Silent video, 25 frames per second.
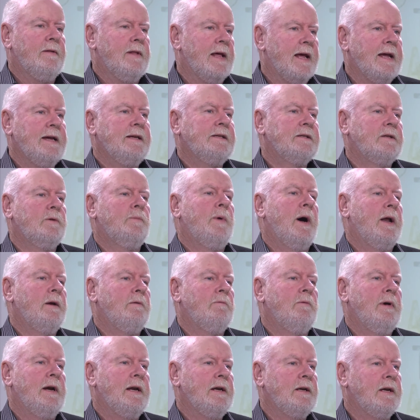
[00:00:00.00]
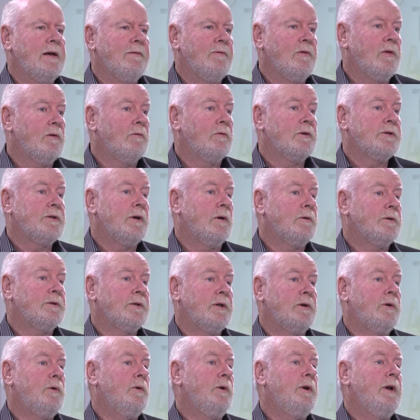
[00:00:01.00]
he's the one really giving the results
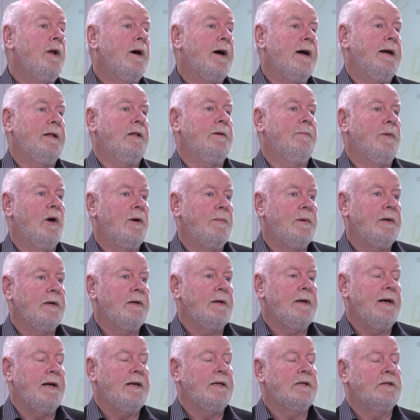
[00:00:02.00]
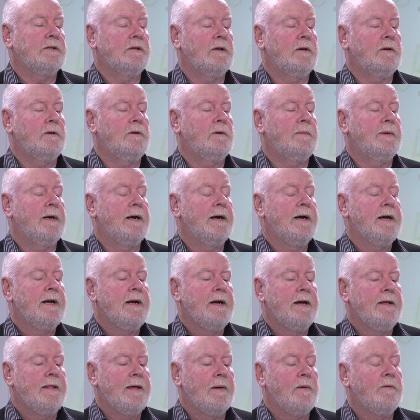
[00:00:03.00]
to Hyundai at the moment, and so
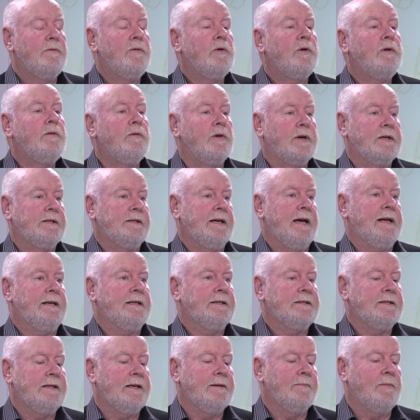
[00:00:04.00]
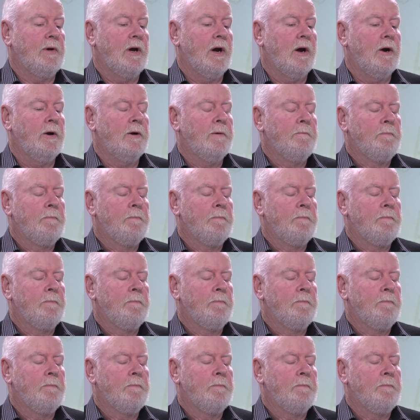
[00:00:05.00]
they were very, very sad to see him go.